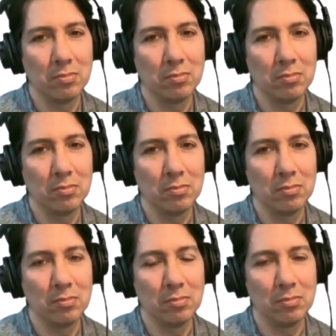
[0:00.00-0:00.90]

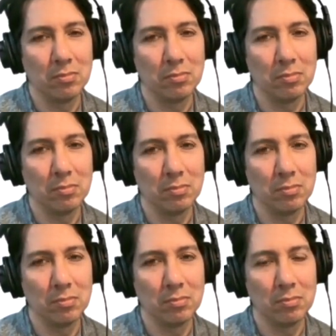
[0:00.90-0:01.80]

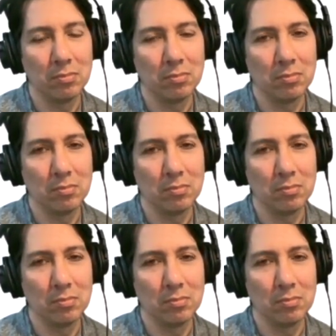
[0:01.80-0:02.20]
(silent)